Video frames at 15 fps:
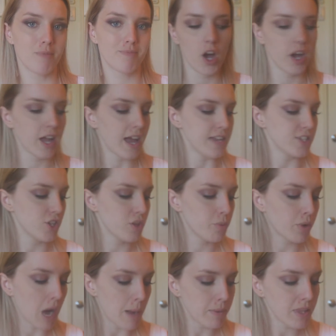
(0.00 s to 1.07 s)
Okay, so the
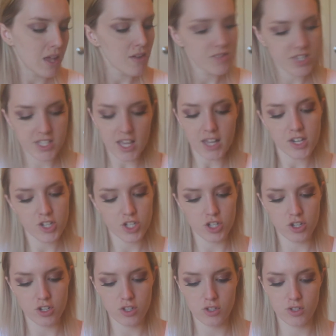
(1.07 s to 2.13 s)
primer that I've decided to
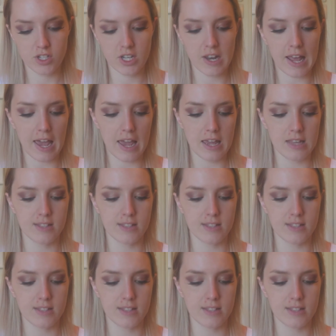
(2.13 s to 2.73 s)
use today